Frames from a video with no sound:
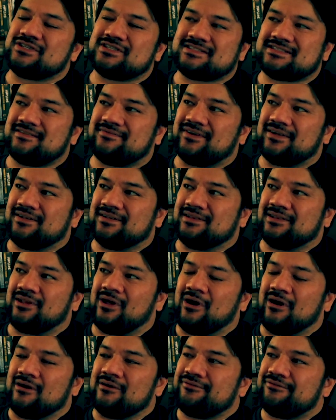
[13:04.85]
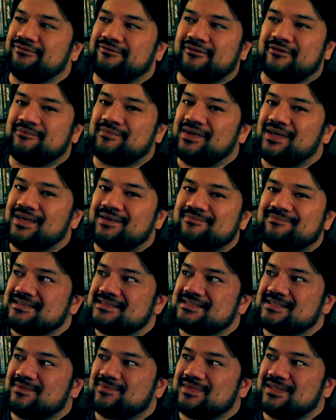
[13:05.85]
just of a larf for me.
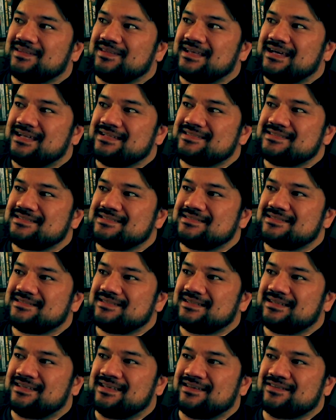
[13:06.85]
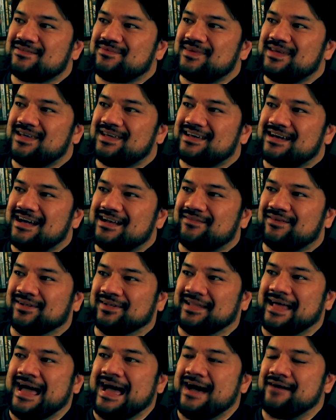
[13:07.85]
Something that gives me kind of a
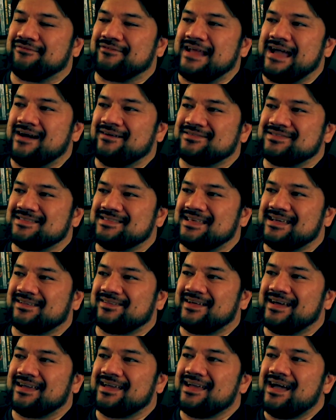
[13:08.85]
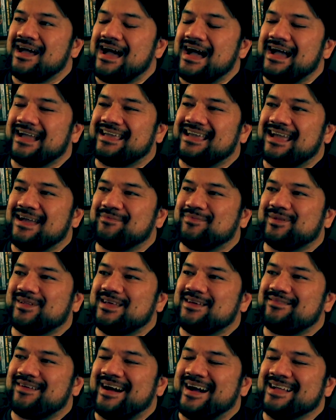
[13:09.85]
laugh now to think, like, I can't
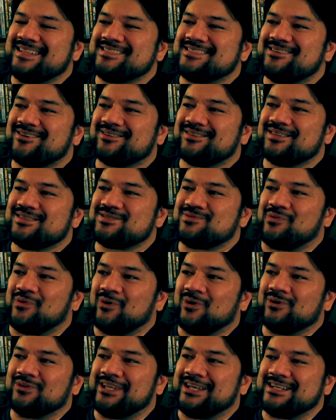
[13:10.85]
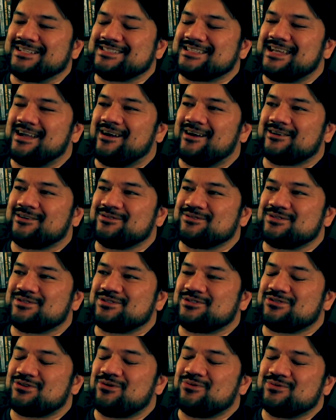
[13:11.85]
believe I took this world and its characters
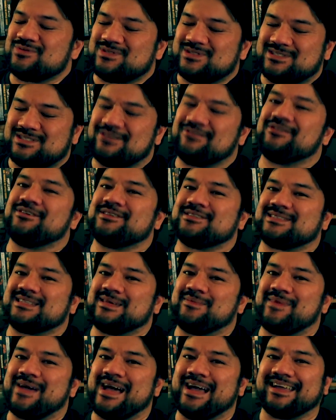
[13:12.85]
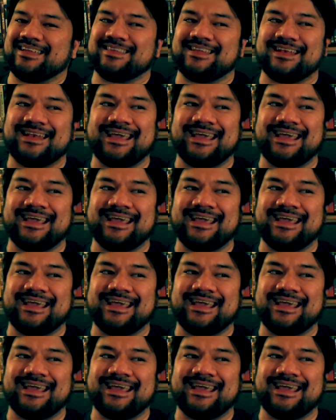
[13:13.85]
so seriously back in the